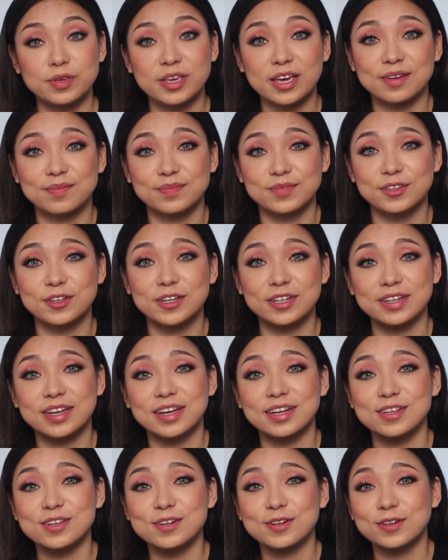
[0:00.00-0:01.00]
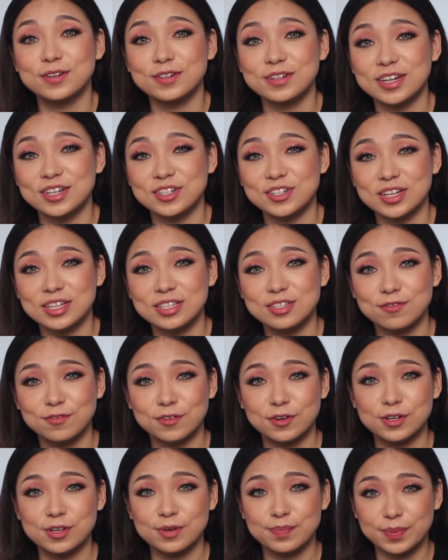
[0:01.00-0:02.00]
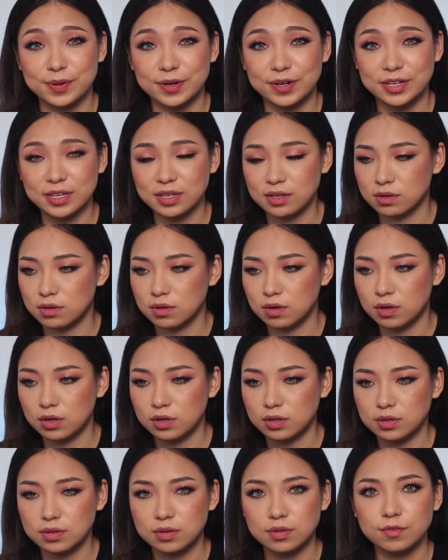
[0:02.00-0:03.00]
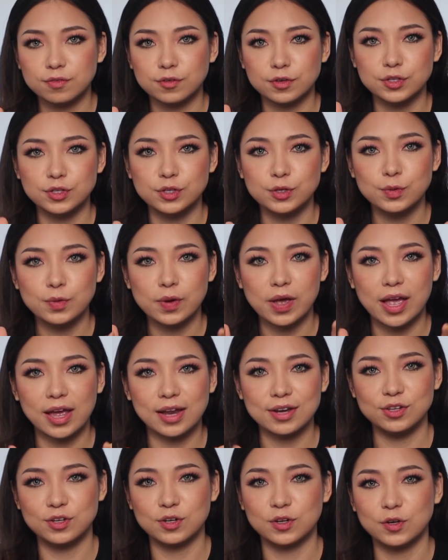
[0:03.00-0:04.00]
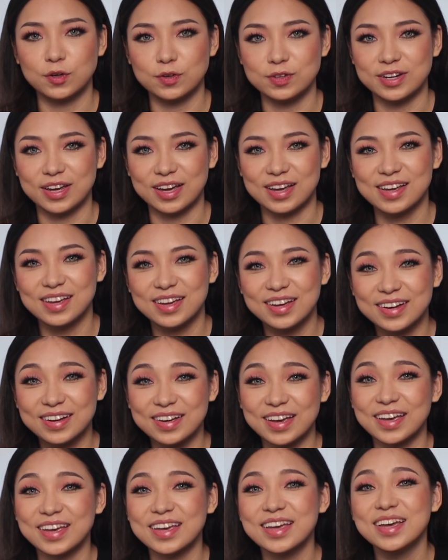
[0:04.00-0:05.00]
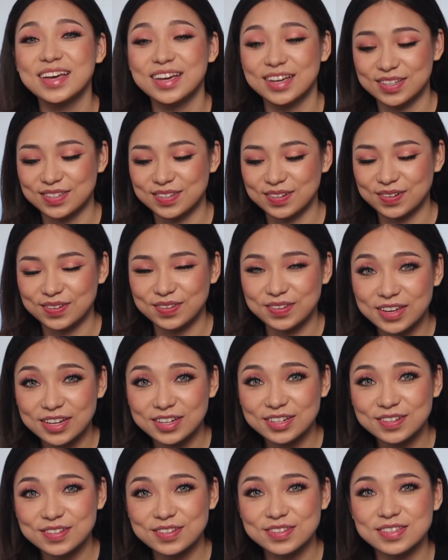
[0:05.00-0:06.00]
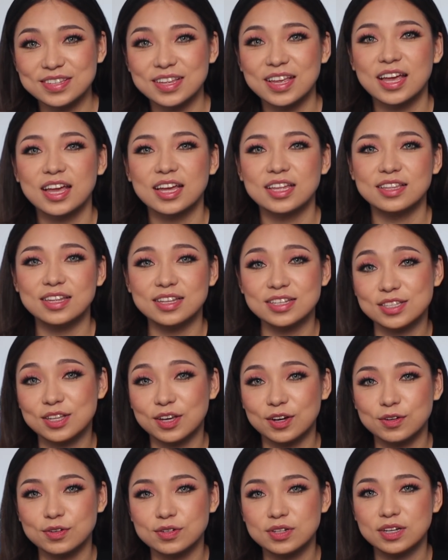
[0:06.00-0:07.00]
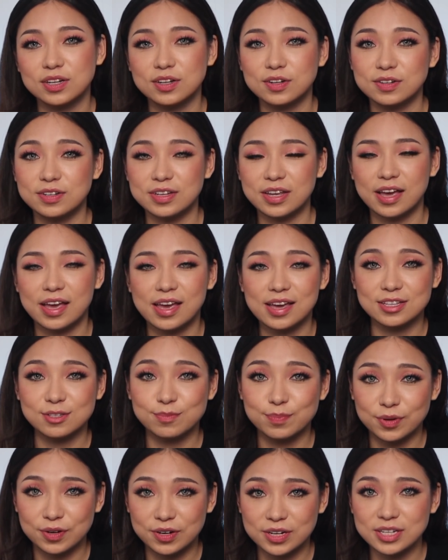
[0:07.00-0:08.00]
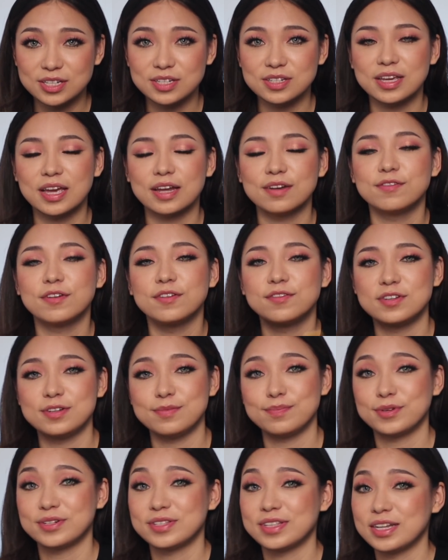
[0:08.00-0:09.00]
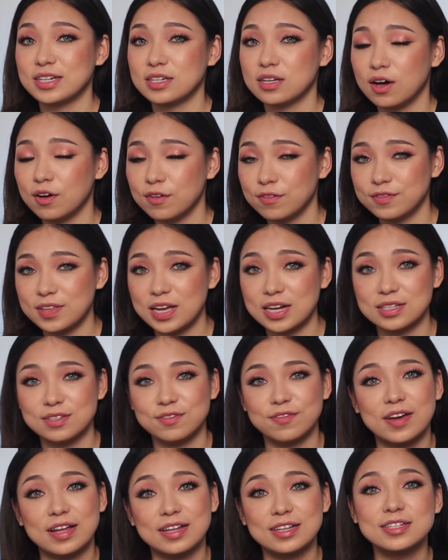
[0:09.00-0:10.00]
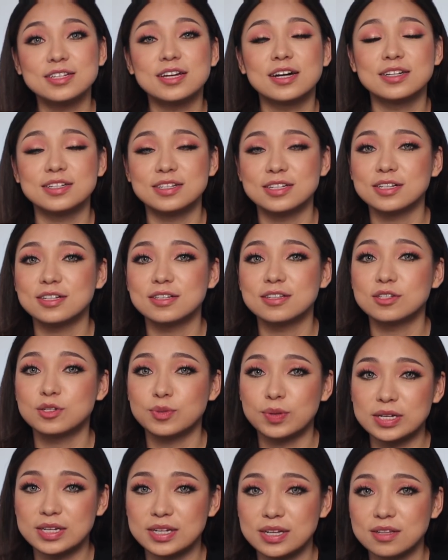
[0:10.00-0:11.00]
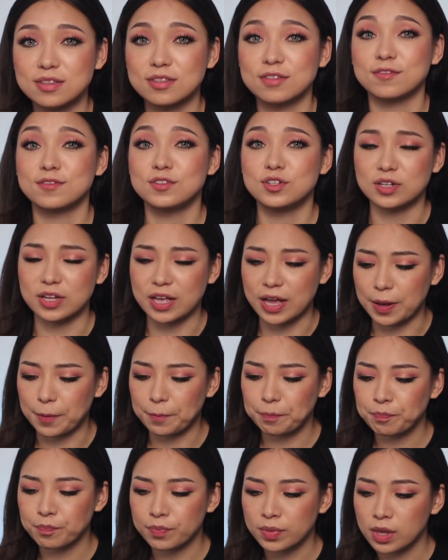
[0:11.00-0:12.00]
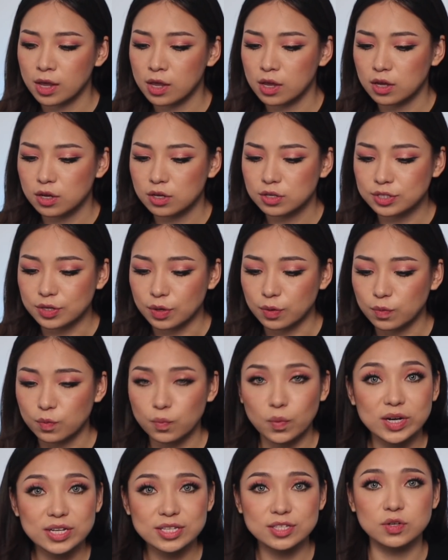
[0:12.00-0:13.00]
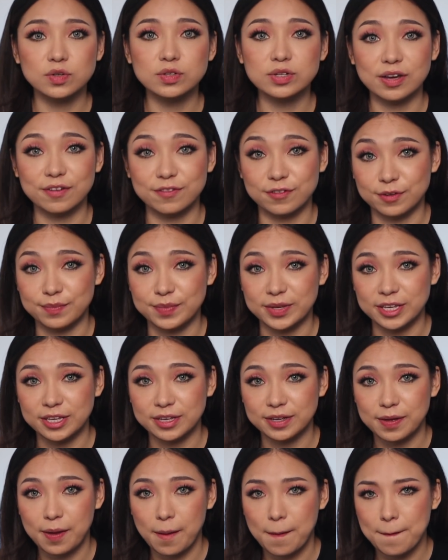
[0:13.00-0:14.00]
yeah, you can get your Gunda shades for your Pari or for you and your Gunda. Okay, so you can use this code Gunda X Pari to get 15% off. That is valid until the 20th of July. So what is Gunda for me?